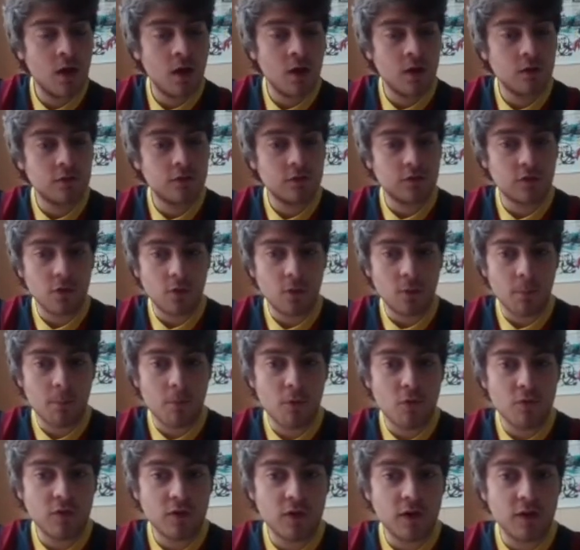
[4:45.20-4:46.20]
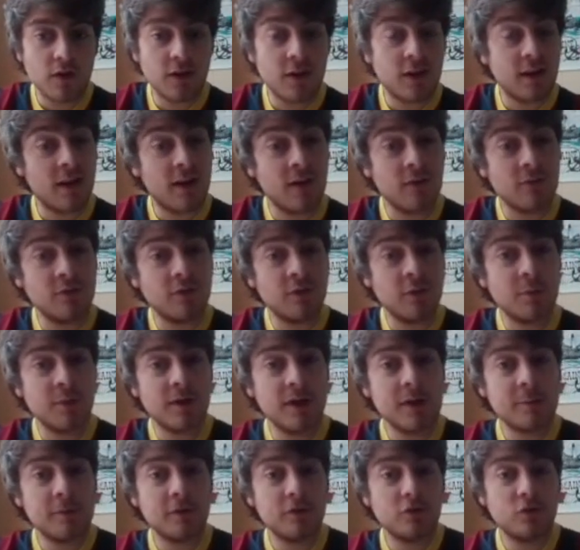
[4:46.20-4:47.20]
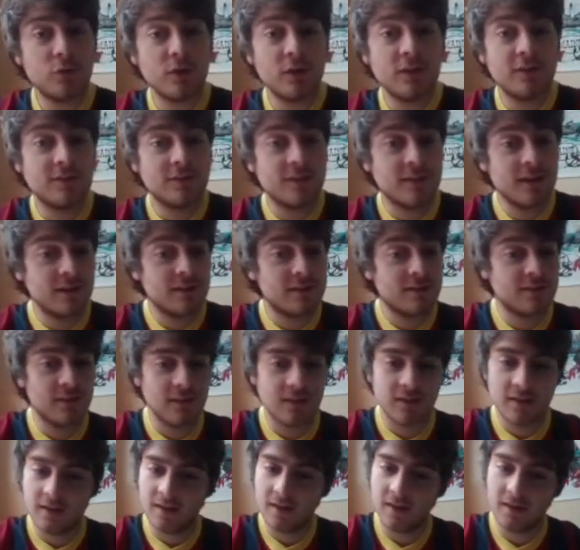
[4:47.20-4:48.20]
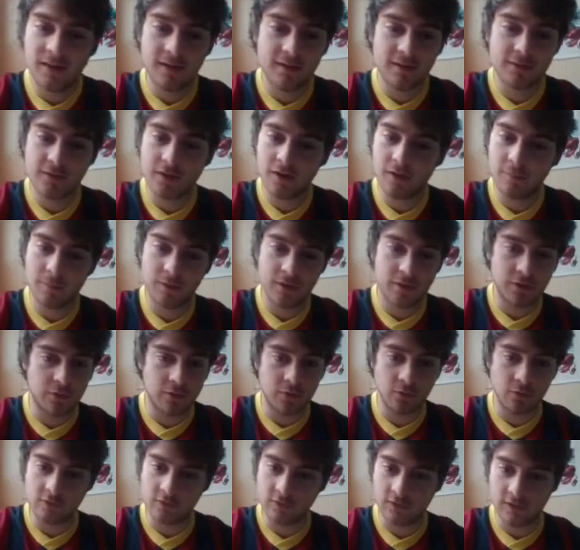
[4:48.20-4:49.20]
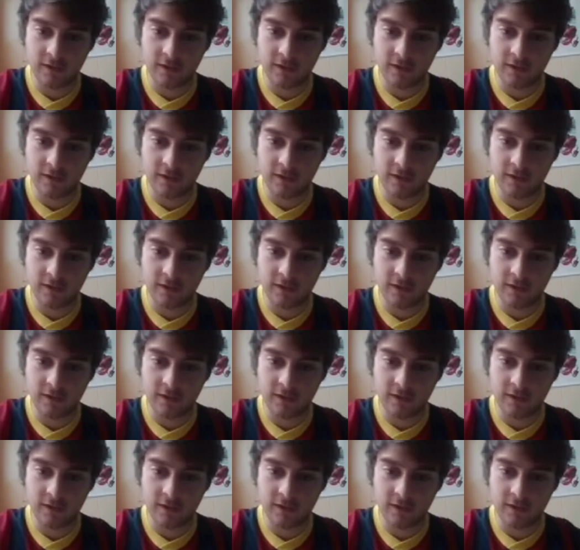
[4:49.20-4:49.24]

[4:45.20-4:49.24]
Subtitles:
So moving on, now double game week 26, it's going to be huge.